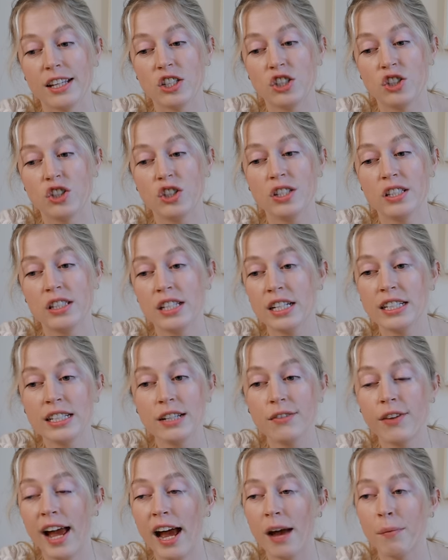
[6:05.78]
Just things
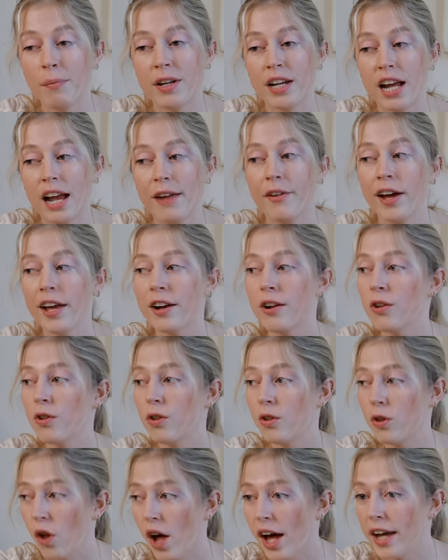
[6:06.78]
have happened. I've had a
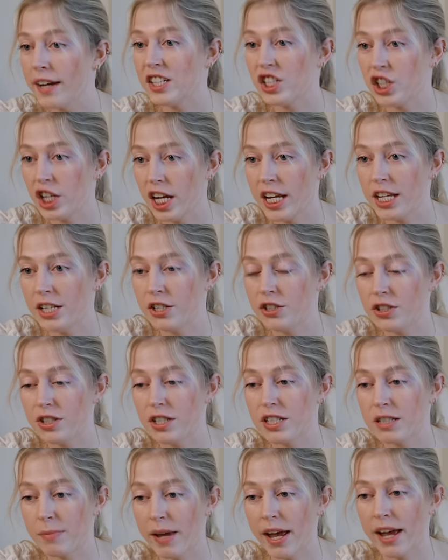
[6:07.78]
lot of change
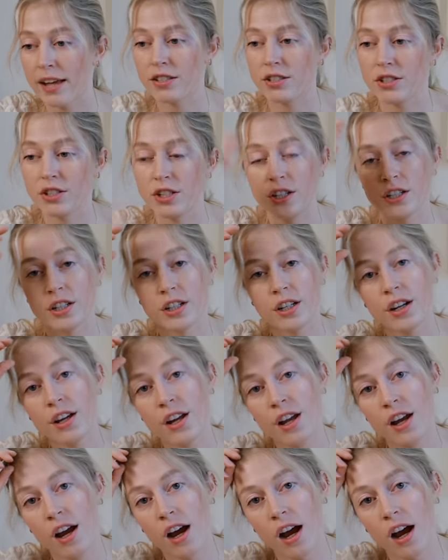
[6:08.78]
this past year,